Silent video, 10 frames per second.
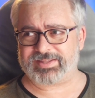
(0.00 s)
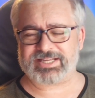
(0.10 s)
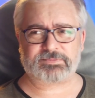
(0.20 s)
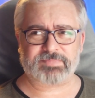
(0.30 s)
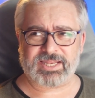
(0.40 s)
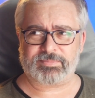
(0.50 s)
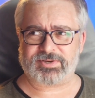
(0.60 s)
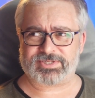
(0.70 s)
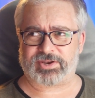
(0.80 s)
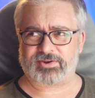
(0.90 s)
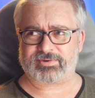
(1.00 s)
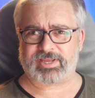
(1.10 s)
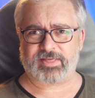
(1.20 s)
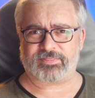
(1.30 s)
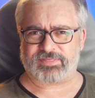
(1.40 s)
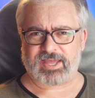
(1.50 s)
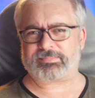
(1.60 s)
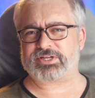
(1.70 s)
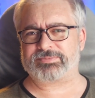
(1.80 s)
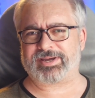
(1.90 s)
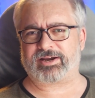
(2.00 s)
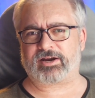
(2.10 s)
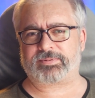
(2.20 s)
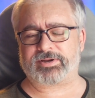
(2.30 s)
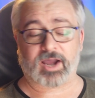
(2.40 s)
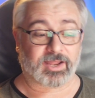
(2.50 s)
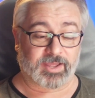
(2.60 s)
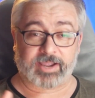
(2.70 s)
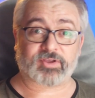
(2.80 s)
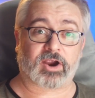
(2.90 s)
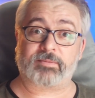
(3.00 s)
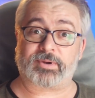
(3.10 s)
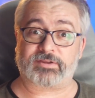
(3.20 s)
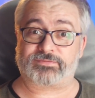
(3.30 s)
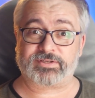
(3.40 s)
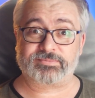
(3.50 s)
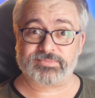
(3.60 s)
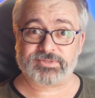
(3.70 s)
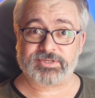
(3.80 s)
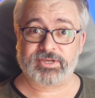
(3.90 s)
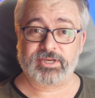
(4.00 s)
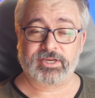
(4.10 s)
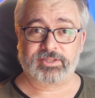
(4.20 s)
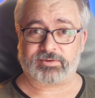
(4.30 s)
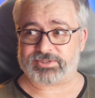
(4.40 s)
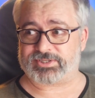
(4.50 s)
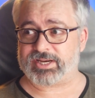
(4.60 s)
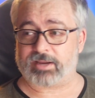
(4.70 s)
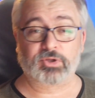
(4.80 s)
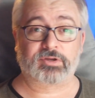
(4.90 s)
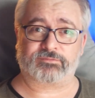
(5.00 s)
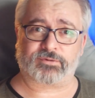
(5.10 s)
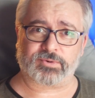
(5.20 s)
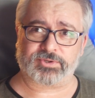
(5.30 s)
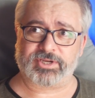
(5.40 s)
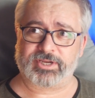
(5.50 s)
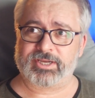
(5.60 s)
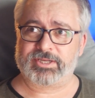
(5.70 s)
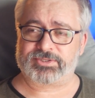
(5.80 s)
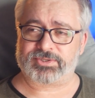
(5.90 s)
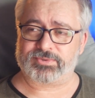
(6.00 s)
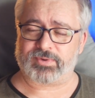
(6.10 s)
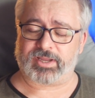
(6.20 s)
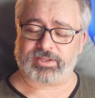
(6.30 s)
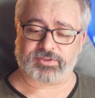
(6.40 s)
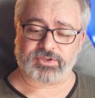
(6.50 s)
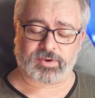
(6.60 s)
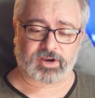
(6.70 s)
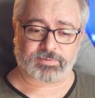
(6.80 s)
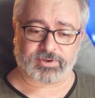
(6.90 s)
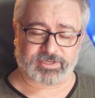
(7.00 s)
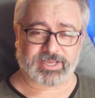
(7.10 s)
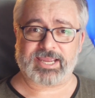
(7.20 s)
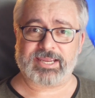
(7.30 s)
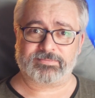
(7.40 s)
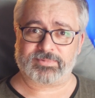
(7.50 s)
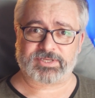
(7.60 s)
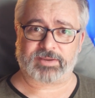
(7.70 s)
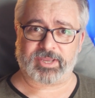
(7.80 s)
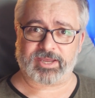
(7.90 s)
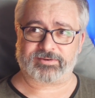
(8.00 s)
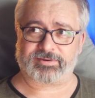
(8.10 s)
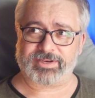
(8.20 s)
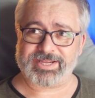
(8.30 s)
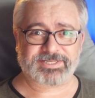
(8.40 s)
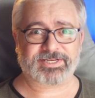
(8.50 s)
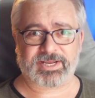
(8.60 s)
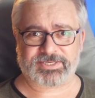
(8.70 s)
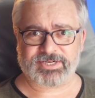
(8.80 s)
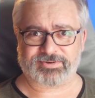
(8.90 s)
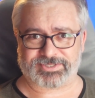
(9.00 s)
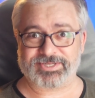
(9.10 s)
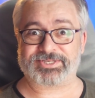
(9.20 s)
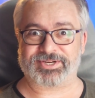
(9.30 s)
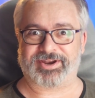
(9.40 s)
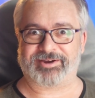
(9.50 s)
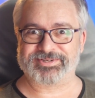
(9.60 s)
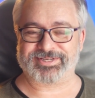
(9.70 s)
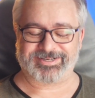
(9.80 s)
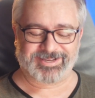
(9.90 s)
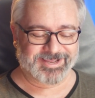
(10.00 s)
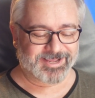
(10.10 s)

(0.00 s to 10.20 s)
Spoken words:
And that's mainly because I don't care that much about Harry Potter. I like the Harry Potter films. They're entertaining. I'm looking forward to the new Harry Potter game that's coming out. I nearly said next year. It's this year now, isn't it?